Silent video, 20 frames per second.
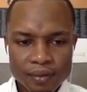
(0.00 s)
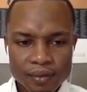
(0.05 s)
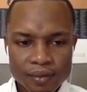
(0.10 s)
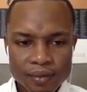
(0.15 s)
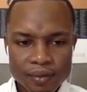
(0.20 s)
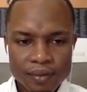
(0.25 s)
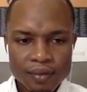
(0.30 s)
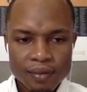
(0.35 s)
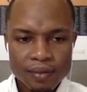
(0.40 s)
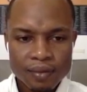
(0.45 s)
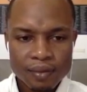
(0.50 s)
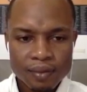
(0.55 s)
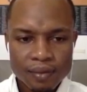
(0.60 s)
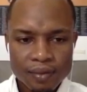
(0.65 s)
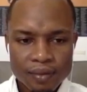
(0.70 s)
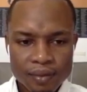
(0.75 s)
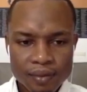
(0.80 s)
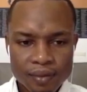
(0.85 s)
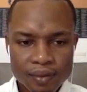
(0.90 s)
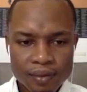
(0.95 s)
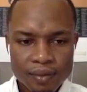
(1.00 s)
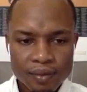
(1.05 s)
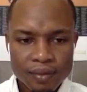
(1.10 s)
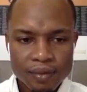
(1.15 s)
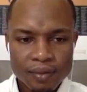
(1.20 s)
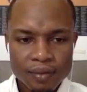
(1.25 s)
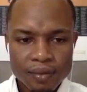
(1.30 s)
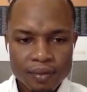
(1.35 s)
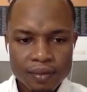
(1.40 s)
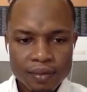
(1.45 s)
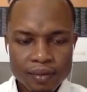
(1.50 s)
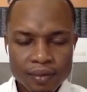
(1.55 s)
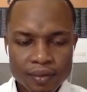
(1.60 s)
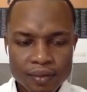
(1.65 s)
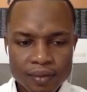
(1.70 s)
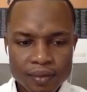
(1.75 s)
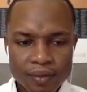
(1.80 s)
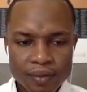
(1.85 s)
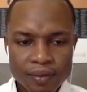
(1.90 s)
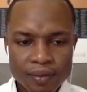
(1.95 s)

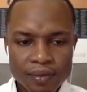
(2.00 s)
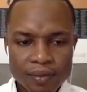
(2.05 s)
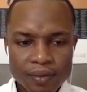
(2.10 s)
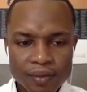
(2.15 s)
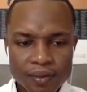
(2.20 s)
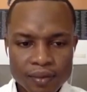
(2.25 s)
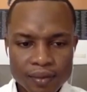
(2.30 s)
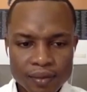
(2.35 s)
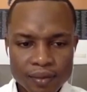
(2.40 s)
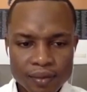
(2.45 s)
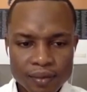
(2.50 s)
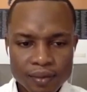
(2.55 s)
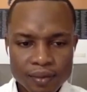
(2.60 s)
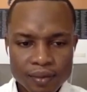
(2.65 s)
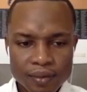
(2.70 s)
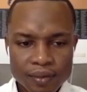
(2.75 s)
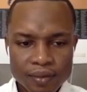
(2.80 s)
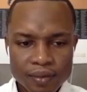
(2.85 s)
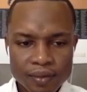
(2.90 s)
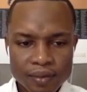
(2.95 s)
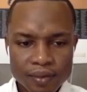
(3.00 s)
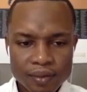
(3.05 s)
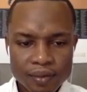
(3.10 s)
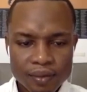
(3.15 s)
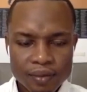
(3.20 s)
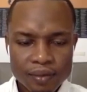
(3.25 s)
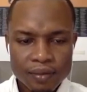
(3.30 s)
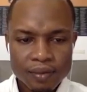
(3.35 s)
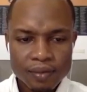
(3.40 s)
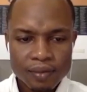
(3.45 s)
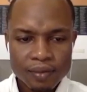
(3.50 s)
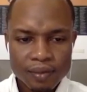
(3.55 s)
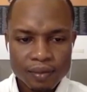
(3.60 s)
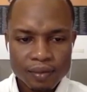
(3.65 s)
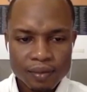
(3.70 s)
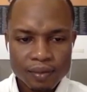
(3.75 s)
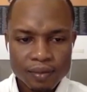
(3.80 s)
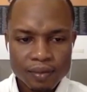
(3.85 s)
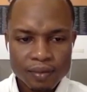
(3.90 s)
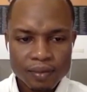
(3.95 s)

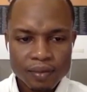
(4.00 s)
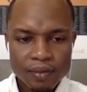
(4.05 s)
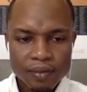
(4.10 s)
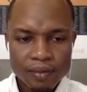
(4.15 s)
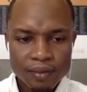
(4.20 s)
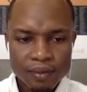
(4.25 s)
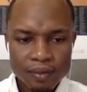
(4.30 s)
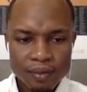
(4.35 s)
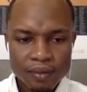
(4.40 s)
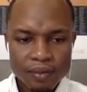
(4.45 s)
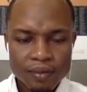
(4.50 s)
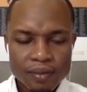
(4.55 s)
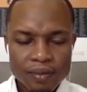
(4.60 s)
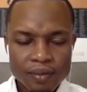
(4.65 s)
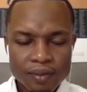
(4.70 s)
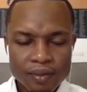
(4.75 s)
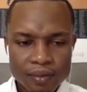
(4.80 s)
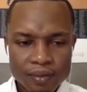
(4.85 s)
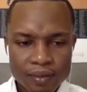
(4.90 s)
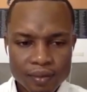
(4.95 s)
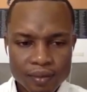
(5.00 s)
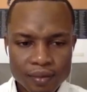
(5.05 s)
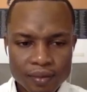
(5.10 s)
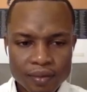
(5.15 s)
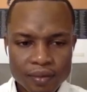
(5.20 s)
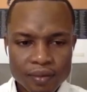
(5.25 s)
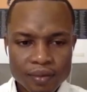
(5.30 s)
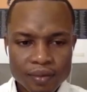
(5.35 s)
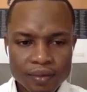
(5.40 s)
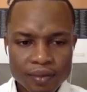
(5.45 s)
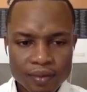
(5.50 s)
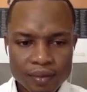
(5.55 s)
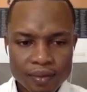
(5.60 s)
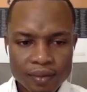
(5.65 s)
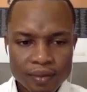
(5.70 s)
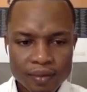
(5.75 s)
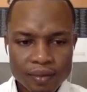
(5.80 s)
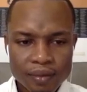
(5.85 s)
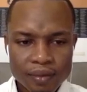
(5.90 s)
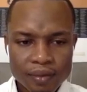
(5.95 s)

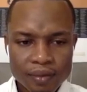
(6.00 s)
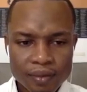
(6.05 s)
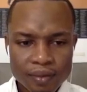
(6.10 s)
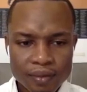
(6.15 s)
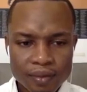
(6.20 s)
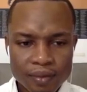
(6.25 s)
This person isn't speaking.